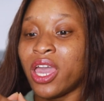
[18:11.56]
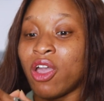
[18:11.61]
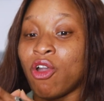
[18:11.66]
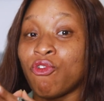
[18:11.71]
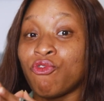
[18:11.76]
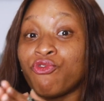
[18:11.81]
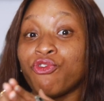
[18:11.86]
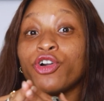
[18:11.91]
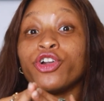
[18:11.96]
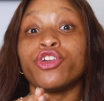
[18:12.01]

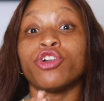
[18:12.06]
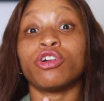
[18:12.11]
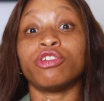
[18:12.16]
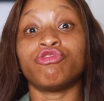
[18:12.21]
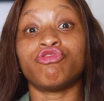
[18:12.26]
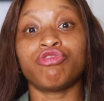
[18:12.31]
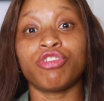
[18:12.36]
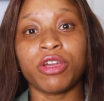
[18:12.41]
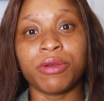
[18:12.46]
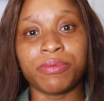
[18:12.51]
for your
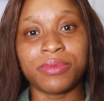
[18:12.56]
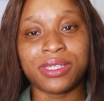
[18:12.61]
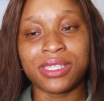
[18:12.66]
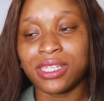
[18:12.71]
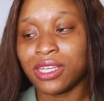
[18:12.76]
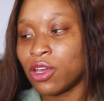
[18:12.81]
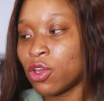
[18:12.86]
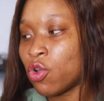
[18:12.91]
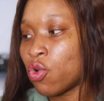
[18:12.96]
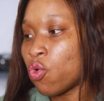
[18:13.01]
dreams
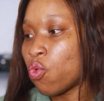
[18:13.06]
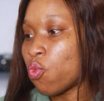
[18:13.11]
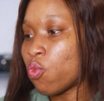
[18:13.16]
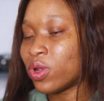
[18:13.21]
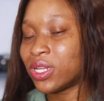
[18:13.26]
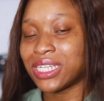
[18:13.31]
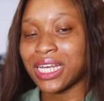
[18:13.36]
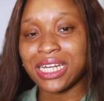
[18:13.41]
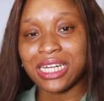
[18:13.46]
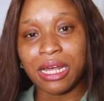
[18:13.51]

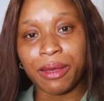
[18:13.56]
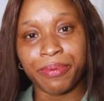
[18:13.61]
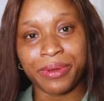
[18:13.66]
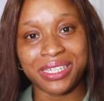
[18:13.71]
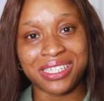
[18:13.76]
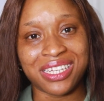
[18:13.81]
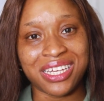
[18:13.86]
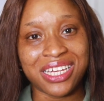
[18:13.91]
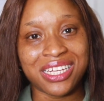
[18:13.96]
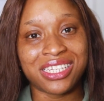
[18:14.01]
with another
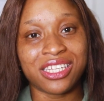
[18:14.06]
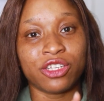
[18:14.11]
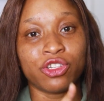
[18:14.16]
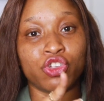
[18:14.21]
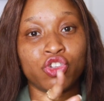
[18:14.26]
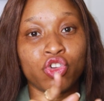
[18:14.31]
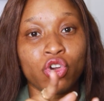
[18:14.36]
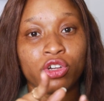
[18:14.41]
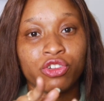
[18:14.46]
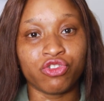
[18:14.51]
person. It
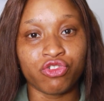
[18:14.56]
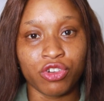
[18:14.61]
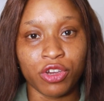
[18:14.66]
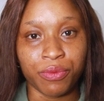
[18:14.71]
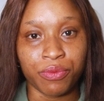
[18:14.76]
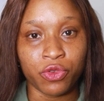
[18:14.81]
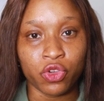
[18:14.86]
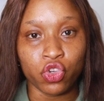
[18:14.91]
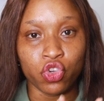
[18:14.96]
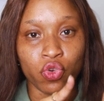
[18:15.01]
is your
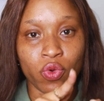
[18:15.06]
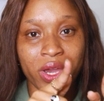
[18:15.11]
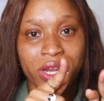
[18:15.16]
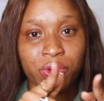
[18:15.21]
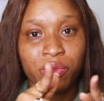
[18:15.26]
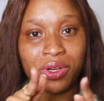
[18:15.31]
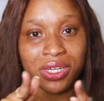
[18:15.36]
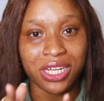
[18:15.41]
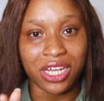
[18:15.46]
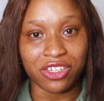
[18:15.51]
dream. You are the
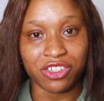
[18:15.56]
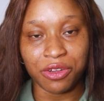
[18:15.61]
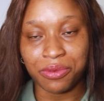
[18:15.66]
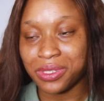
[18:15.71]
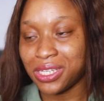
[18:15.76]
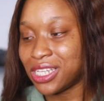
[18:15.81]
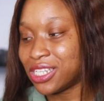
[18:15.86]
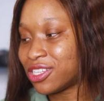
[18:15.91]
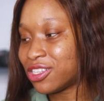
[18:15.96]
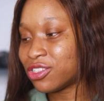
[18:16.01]
one that dreamt.
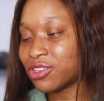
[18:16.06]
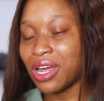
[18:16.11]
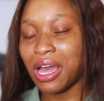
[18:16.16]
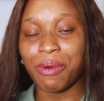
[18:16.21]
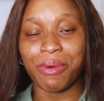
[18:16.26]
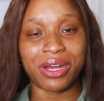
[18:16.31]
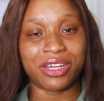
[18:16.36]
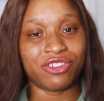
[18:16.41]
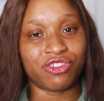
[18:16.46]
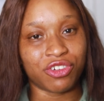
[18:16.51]
It is not
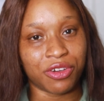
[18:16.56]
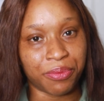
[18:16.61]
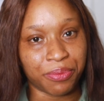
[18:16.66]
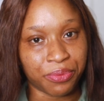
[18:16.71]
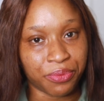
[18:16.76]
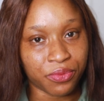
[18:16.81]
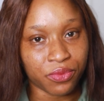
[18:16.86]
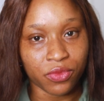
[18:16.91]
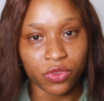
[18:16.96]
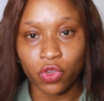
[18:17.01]
our dream.
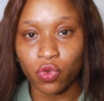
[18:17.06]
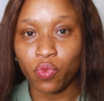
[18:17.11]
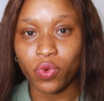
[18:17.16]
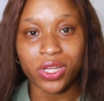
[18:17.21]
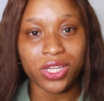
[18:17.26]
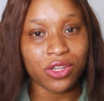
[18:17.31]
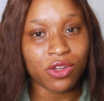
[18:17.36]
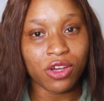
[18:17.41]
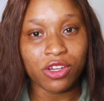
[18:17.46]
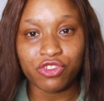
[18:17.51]
We
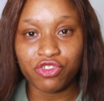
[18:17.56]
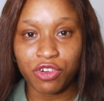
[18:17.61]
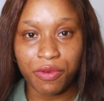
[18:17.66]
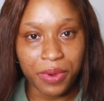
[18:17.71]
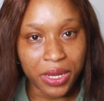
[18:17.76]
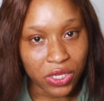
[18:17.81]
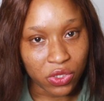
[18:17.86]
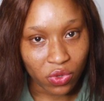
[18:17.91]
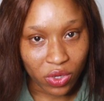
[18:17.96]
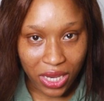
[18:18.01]
did not dream
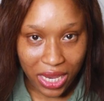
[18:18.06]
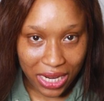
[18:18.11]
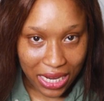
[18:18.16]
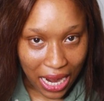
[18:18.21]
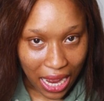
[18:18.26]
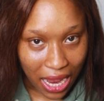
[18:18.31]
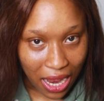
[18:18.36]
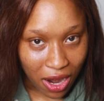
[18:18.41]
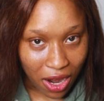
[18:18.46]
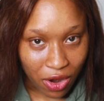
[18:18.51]
it
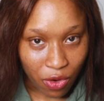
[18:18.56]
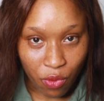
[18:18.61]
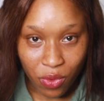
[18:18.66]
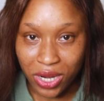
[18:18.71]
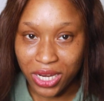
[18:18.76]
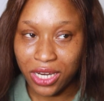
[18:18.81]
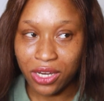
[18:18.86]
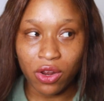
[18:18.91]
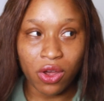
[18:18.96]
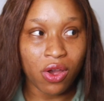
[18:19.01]
together. We
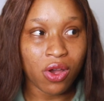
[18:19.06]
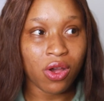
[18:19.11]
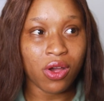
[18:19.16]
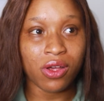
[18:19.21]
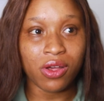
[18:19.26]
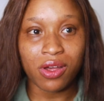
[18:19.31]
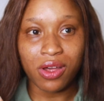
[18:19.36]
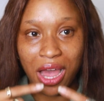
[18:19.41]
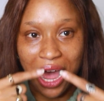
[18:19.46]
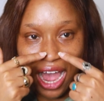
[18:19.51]
did
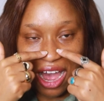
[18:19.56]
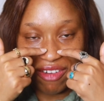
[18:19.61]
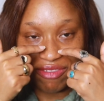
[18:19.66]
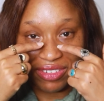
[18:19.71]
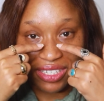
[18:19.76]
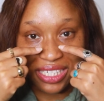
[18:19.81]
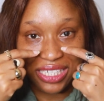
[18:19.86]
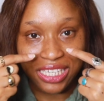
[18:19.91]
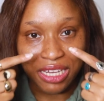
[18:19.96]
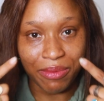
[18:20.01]
not have
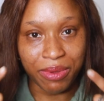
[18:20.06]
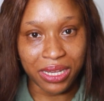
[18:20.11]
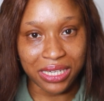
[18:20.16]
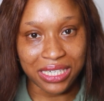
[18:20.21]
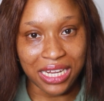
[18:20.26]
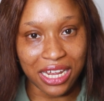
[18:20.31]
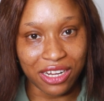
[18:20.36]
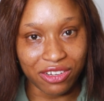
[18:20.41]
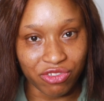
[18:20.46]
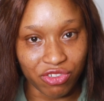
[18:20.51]
the same
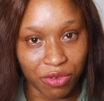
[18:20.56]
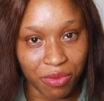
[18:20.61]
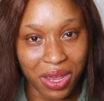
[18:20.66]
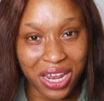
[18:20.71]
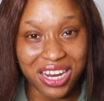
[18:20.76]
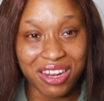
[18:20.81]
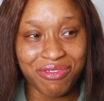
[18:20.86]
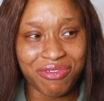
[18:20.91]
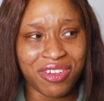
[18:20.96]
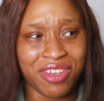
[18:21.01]
exact dream.
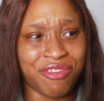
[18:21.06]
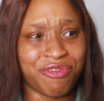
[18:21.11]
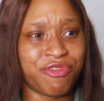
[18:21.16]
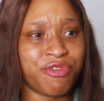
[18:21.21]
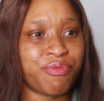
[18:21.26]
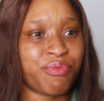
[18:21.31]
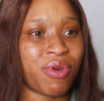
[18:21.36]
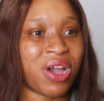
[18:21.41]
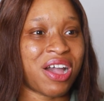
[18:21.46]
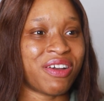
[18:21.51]
And even if
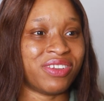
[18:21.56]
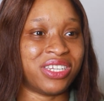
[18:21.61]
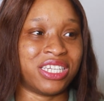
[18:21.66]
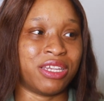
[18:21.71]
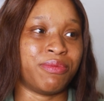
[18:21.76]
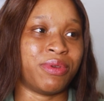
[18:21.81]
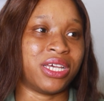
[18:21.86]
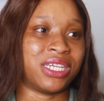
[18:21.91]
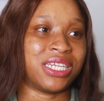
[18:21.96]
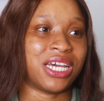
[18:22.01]
people have the
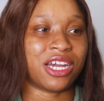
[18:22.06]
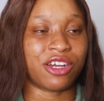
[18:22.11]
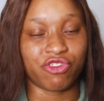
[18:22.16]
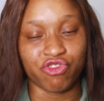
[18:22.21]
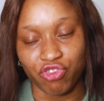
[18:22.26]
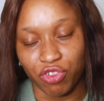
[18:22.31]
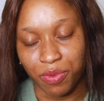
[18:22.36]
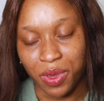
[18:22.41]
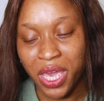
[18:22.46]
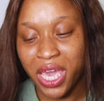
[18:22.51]
same exact
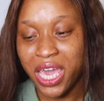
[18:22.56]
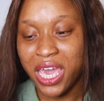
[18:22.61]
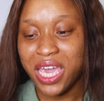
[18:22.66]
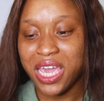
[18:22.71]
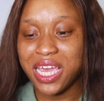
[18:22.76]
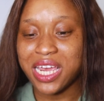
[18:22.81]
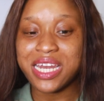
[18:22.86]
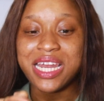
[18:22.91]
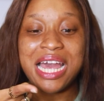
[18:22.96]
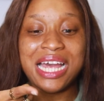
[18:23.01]
dream,
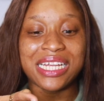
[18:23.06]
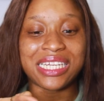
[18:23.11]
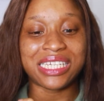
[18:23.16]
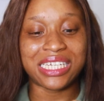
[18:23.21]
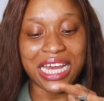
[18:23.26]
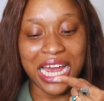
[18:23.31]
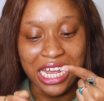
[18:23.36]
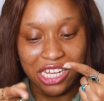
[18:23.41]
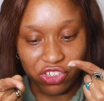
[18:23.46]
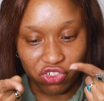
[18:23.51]
in that
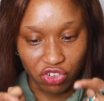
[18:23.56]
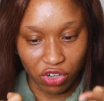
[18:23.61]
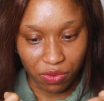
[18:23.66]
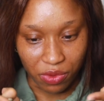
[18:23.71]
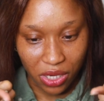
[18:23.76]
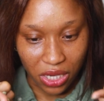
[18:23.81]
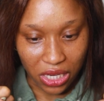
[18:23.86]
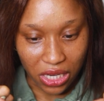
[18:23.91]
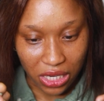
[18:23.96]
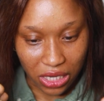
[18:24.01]
shared dream,
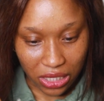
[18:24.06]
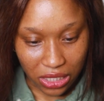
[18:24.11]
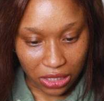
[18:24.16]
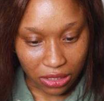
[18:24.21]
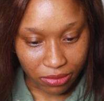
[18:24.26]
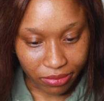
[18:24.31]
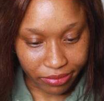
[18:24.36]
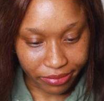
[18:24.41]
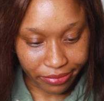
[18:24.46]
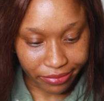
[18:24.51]
people